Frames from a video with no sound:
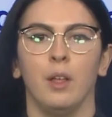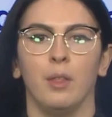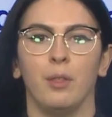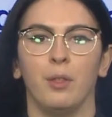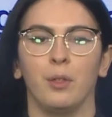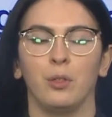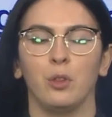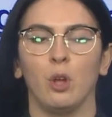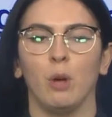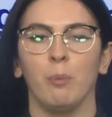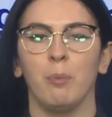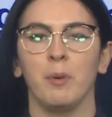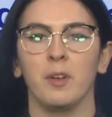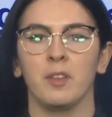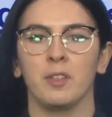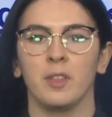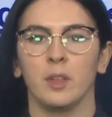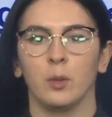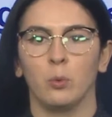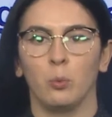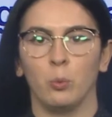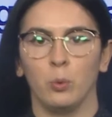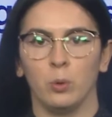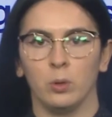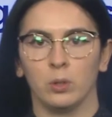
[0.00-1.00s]
The topic
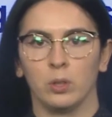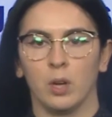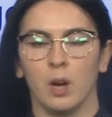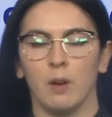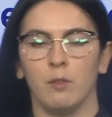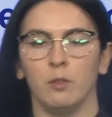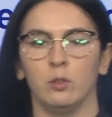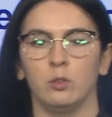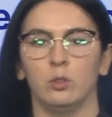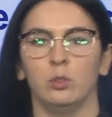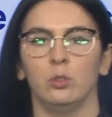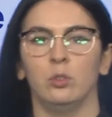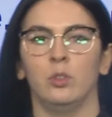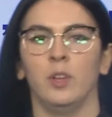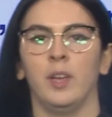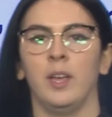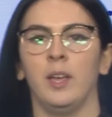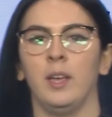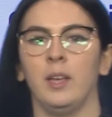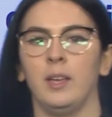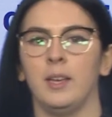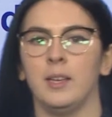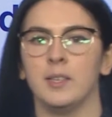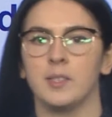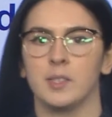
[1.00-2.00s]
that we'll cover
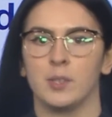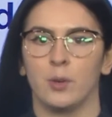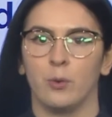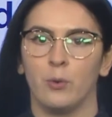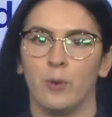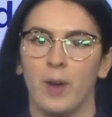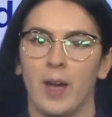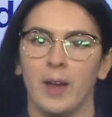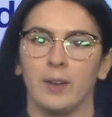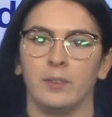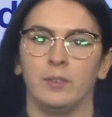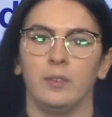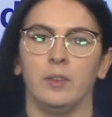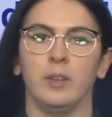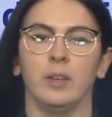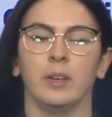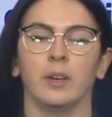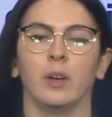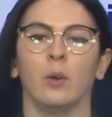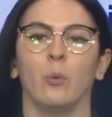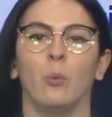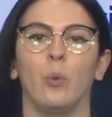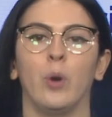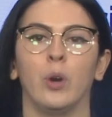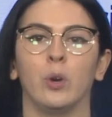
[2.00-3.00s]
today is
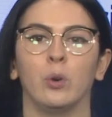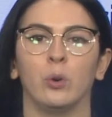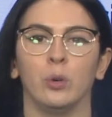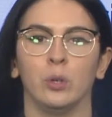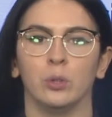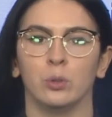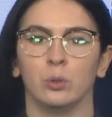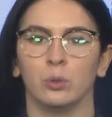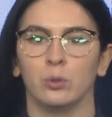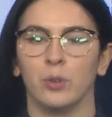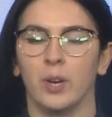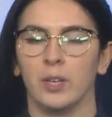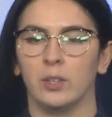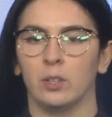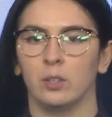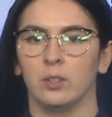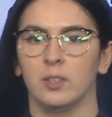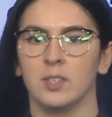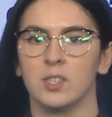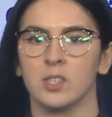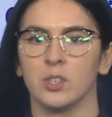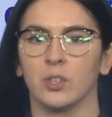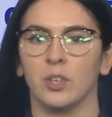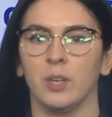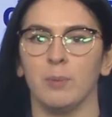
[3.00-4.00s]
writing. We're going to write a
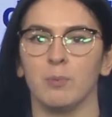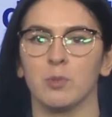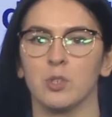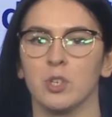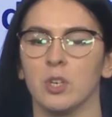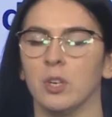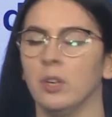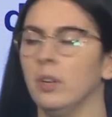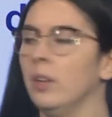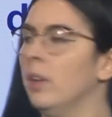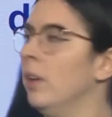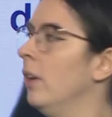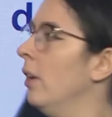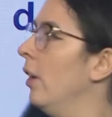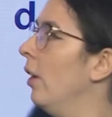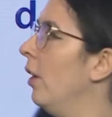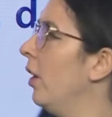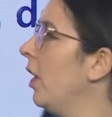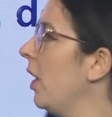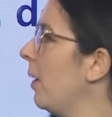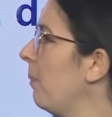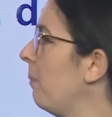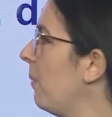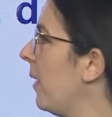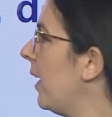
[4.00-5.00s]
description,
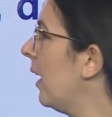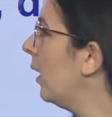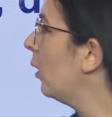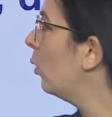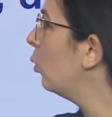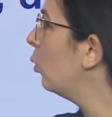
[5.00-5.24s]
an email